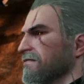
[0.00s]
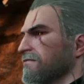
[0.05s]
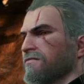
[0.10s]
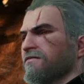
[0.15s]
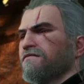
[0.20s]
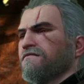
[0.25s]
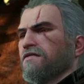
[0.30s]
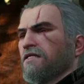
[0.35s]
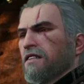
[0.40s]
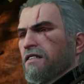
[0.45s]
play
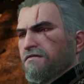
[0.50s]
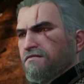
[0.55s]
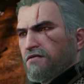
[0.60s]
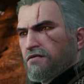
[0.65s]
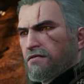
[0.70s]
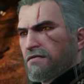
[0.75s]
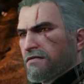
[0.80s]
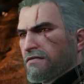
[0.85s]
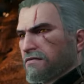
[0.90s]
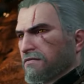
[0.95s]
me for a
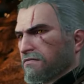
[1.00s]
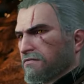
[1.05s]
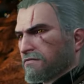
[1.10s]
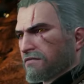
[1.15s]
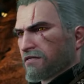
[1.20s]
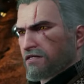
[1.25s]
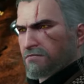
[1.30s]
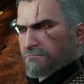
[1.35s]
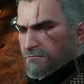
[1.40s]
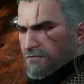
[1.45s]
fool.
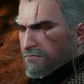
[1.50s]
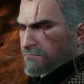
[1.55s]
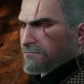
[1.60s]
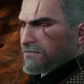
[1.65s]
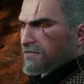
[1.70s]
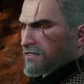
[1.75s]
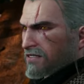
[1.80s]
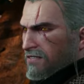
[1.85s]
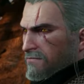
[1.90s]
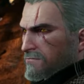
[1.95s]
You'd
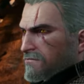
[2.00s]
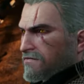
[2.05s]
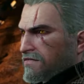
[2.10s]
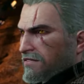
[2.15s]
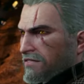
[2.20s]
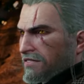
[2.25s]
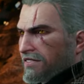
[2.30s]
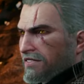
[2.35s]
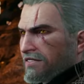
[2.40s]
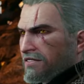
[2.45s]
been beating them
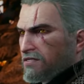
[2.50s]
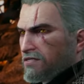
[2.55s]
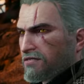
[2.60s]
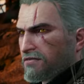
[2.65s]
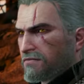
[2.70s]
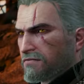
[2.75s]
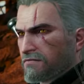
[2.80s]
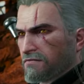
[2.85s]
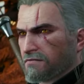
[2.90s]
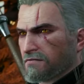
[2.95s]
for
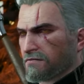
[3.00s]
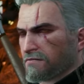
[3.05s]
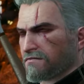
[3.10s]
years.